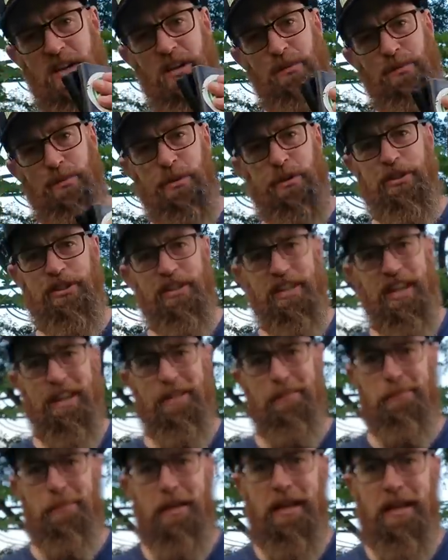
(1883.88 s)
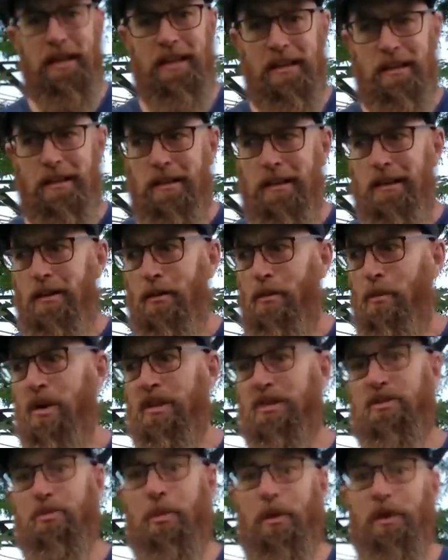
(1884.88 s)
which gave me,
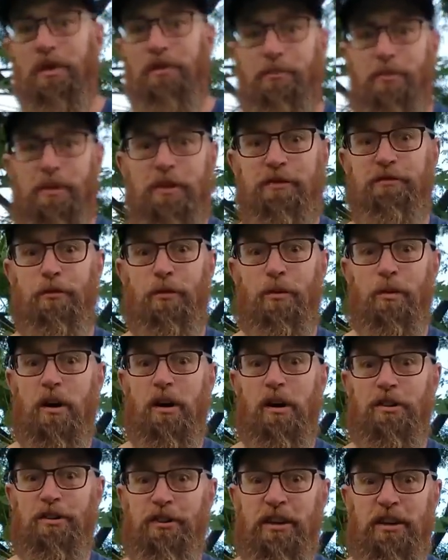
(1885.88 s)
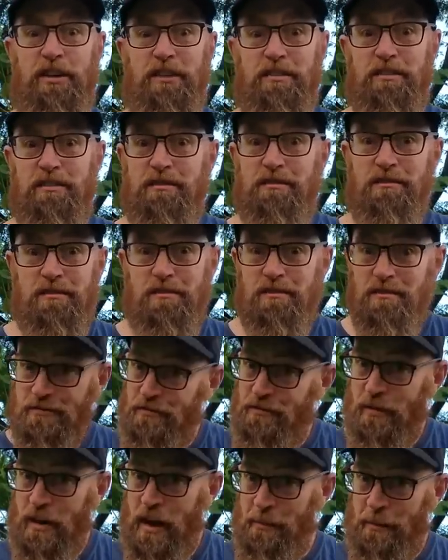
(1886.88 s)
what, 23,400
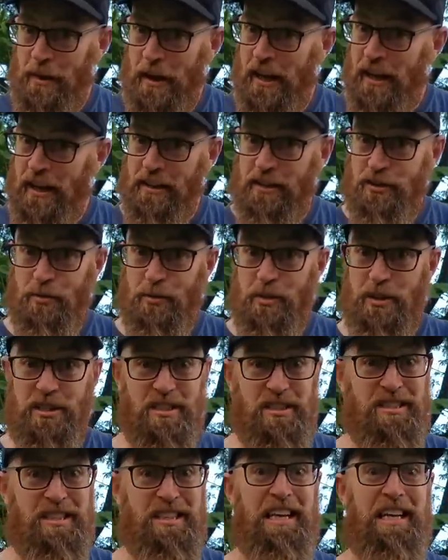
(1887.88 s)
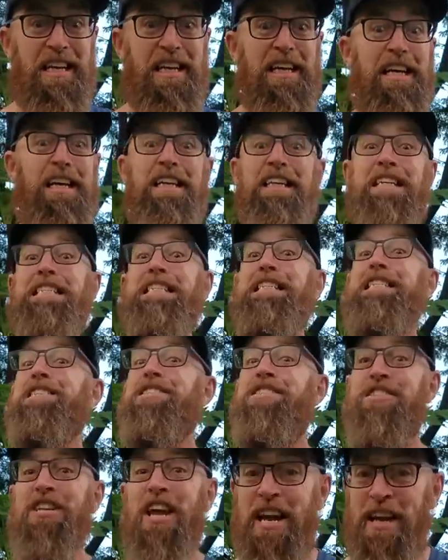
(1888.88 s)
mAh, which is an
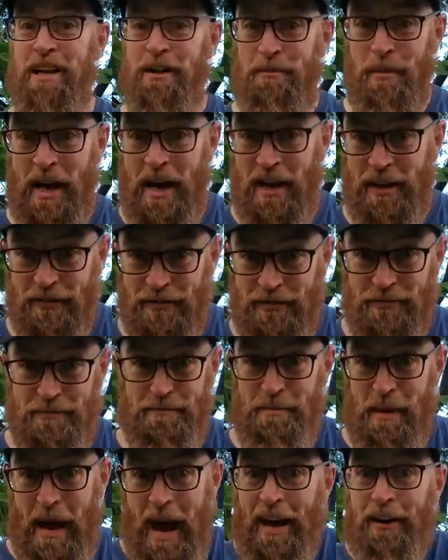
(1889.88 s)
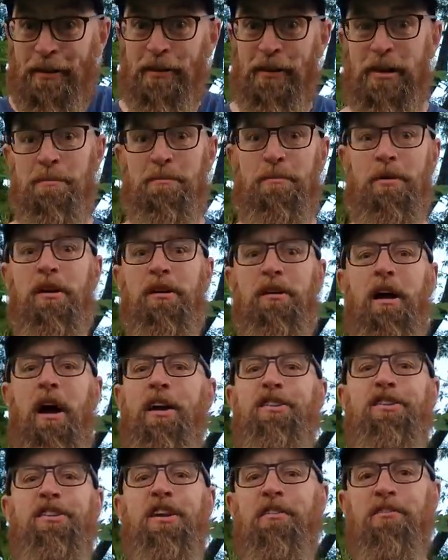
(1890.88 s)
insane amount of battery, but I
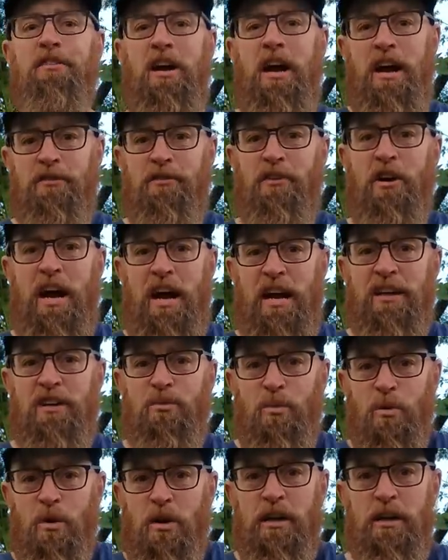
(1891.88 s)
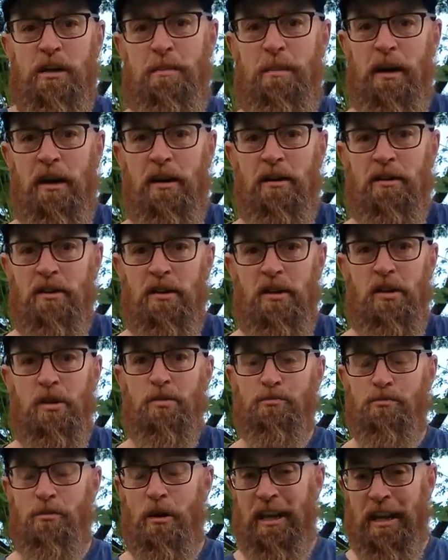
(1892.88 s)
never ever had to worry about
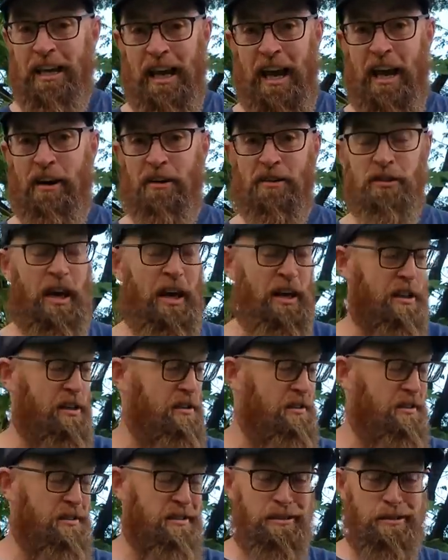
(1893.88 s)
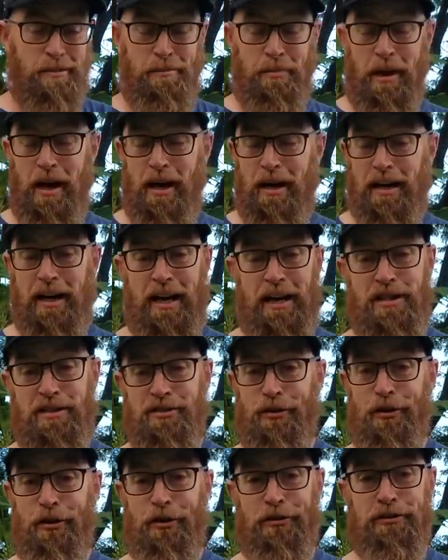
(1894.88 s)
running out. I could listen to podcasts
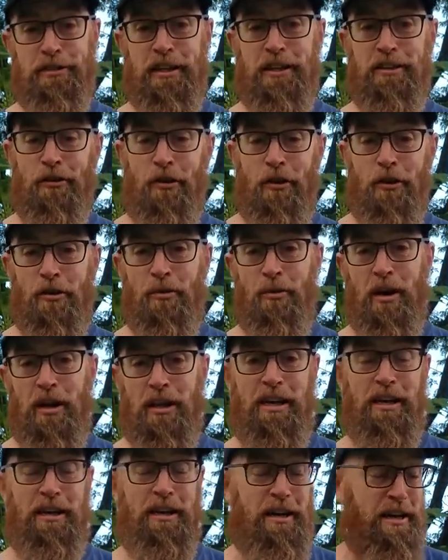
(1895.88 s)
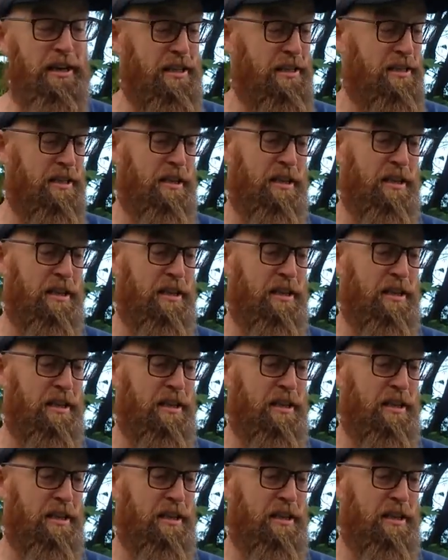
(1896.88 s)
all day long while I hiked.